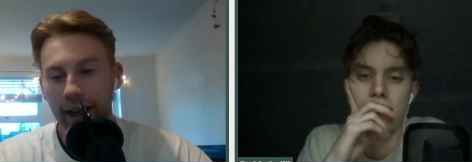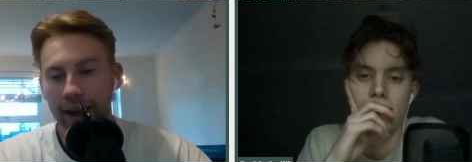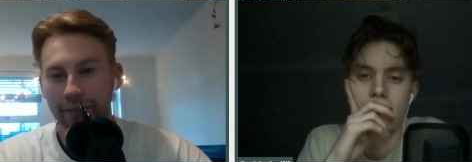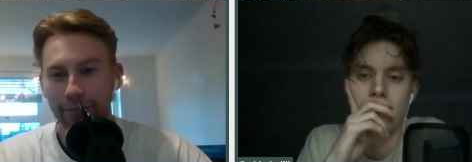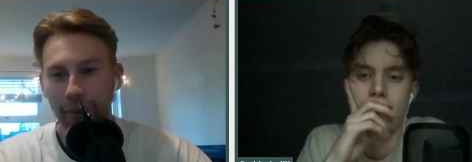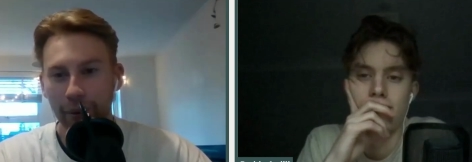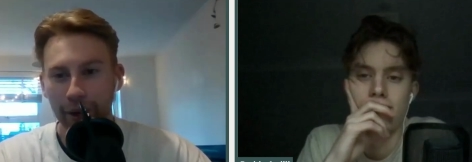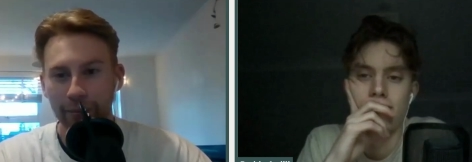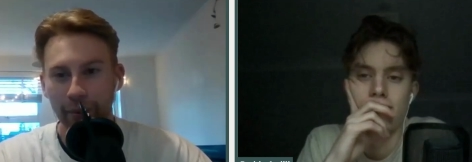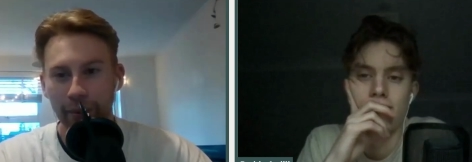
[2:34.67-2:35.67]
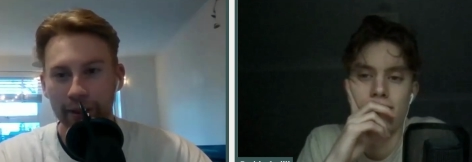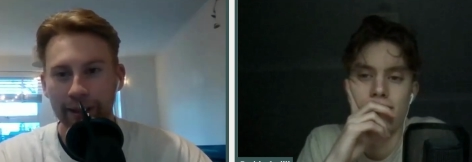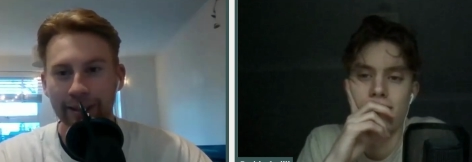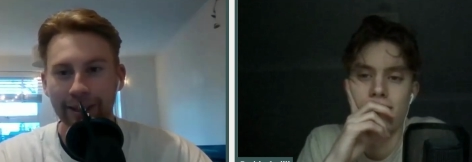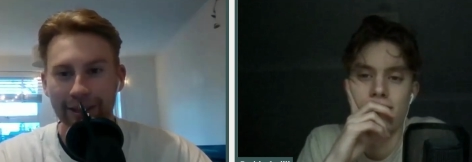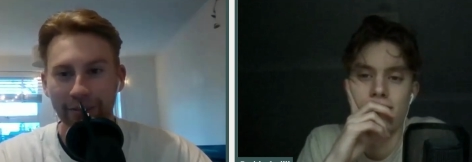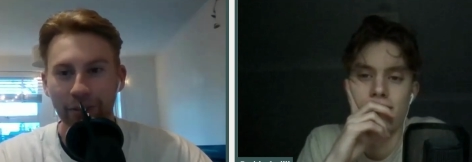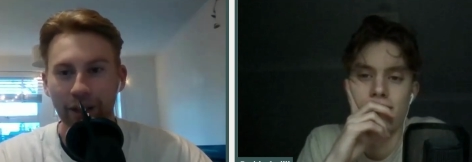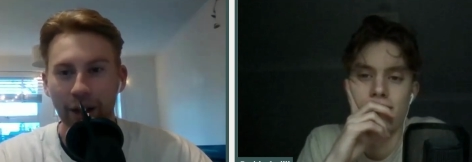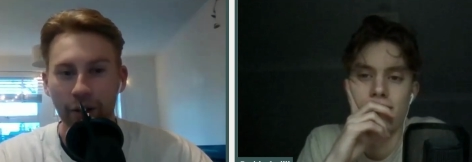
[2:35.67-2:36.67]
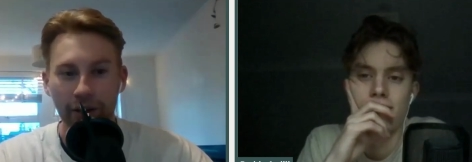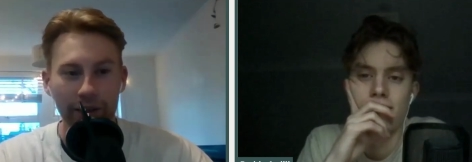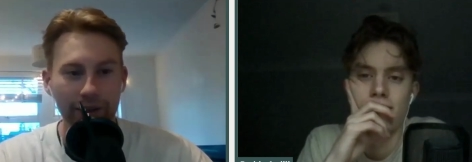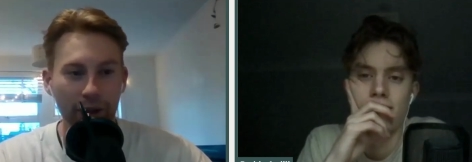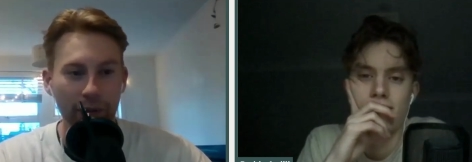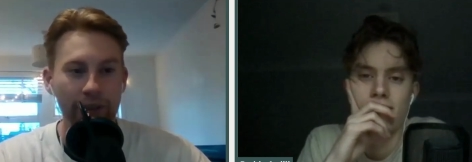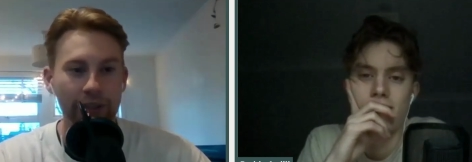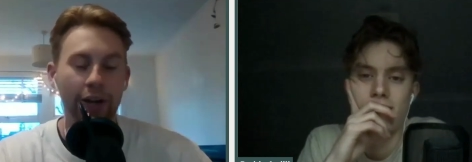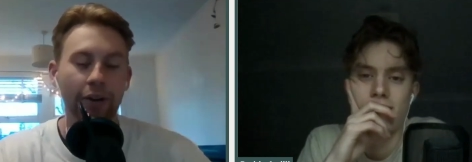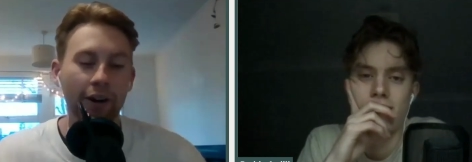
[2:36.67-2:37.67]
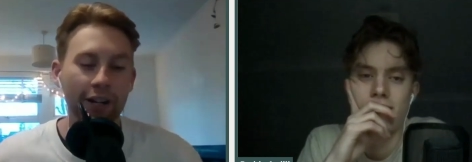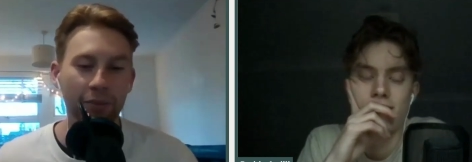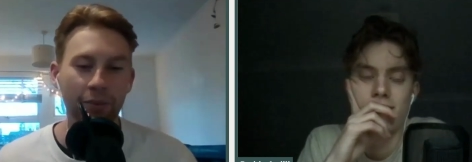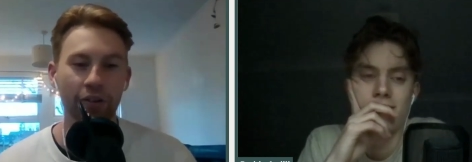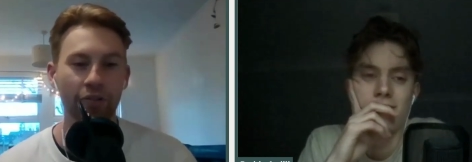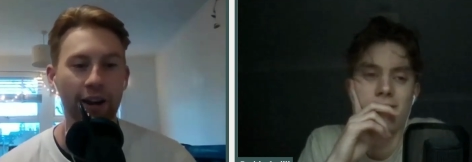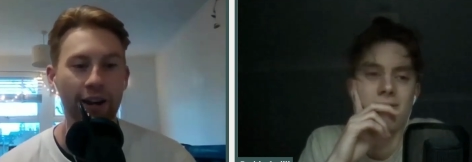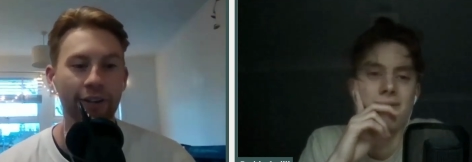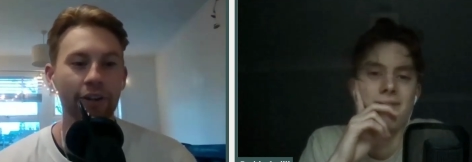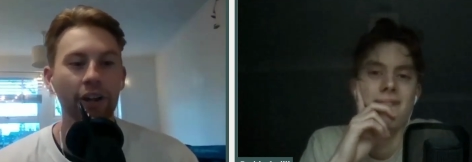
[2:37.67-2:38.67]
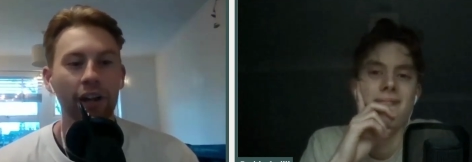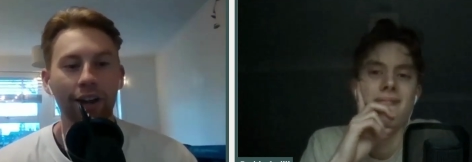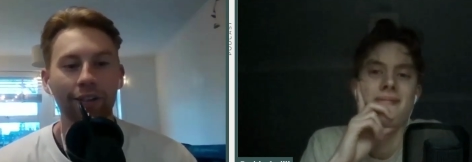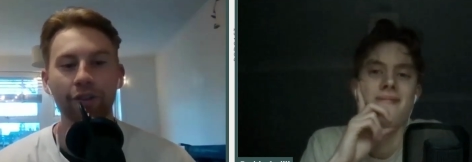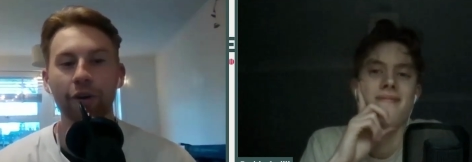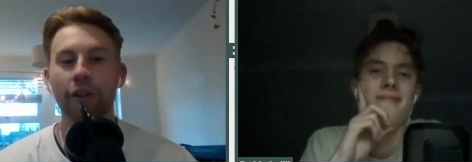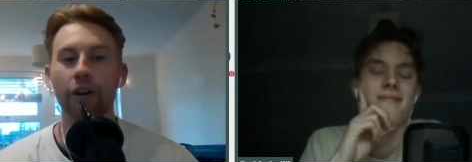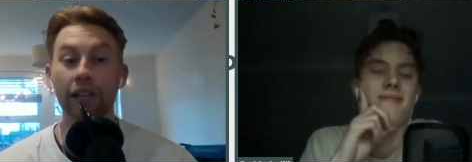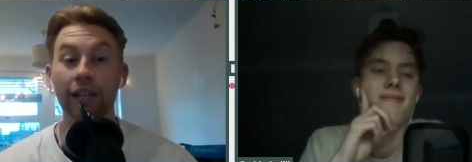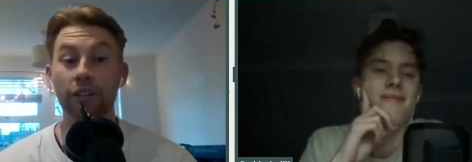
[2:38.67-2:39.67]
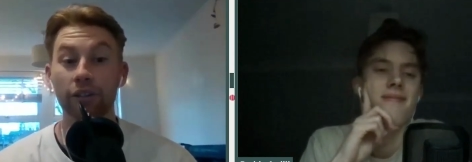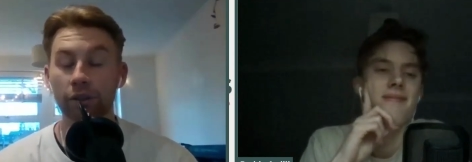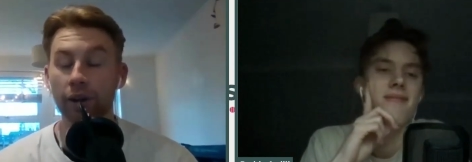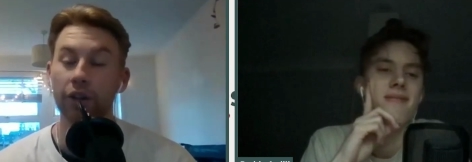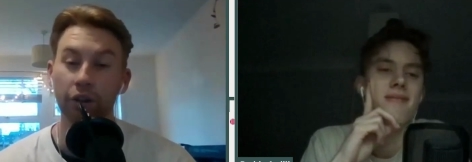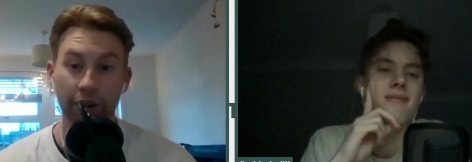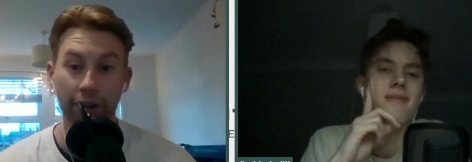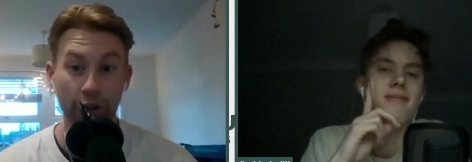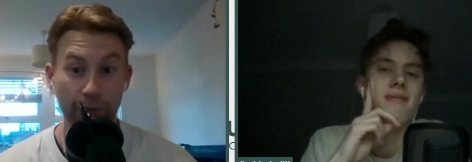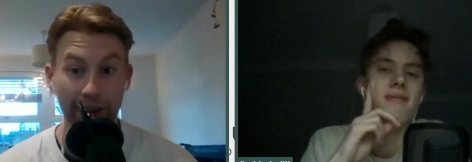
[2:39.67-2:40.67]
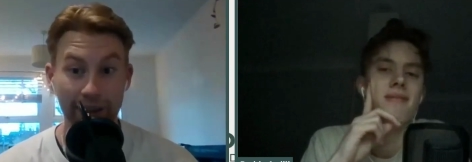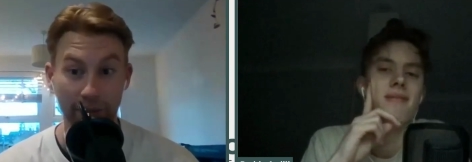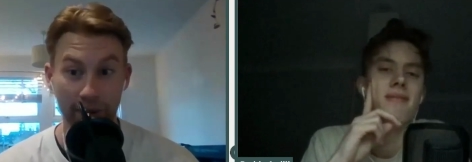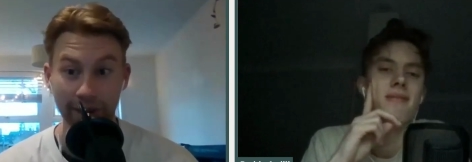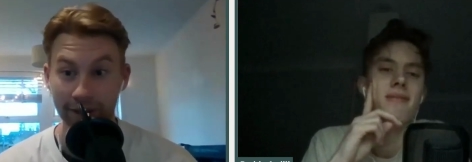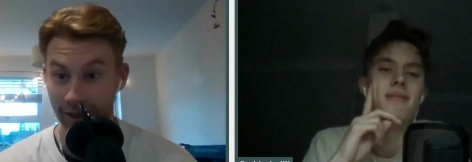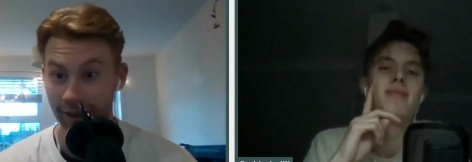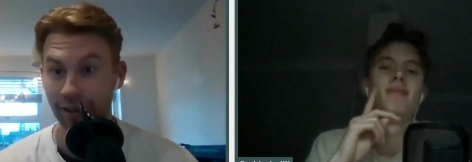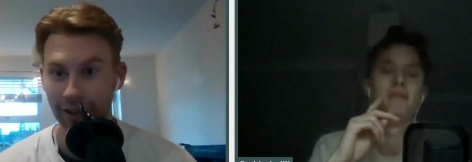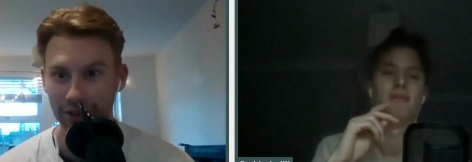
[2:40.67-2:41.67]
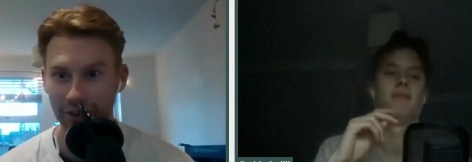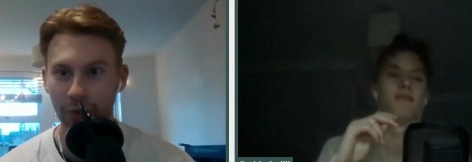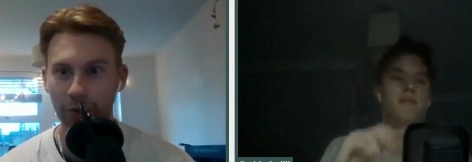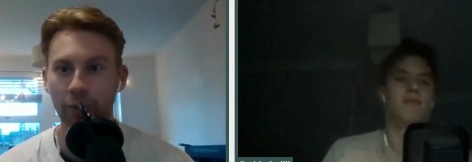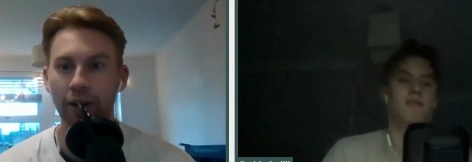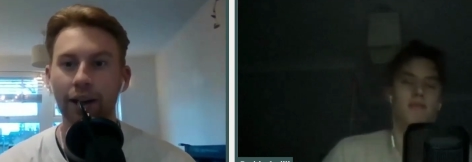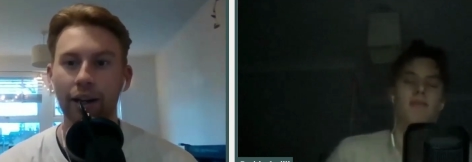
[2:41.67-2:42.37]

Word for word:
Speaker 1: and boy oh boy, is there some gold in those comments. So I just want to read a few of those out to you, and you read a few back to me because I, I, saw you uh,